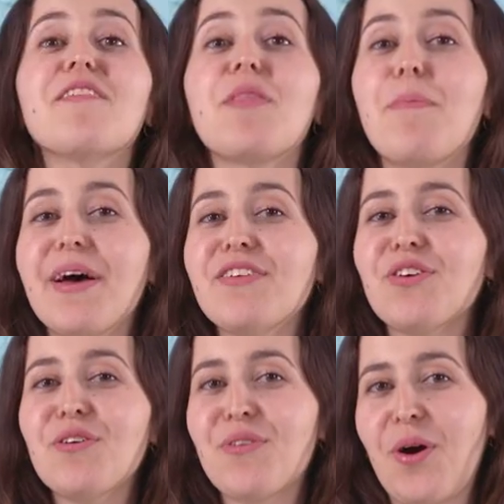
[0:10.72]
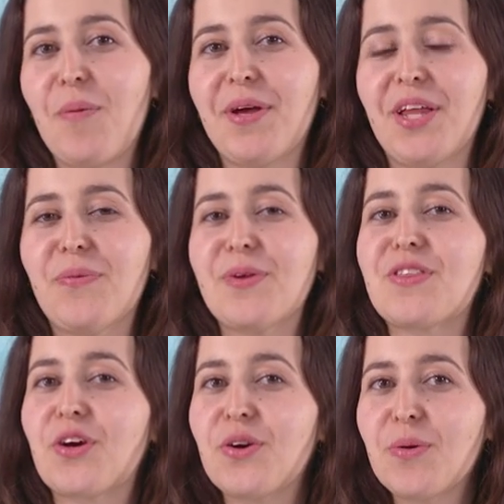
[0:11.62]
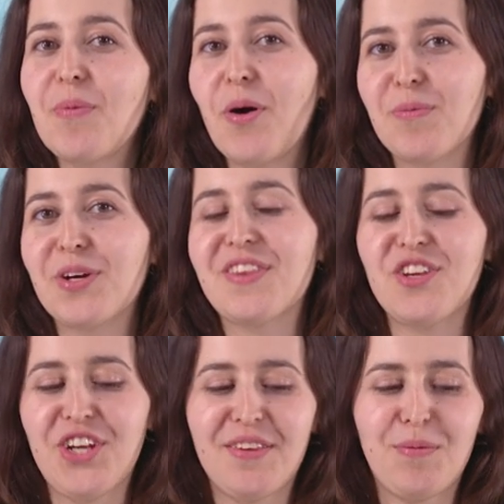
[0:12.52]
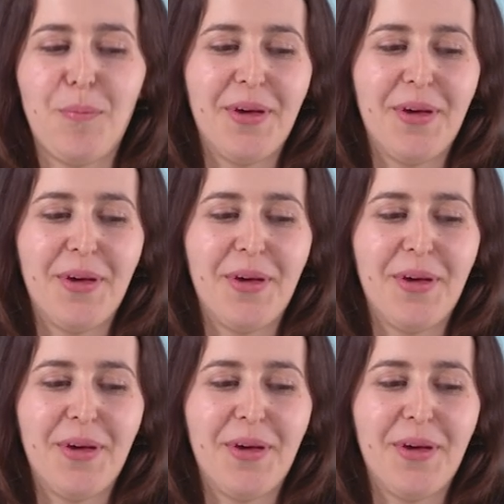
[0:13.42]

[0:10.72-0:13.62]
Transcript: The best overall pillow was the Coop Home Goods adjustable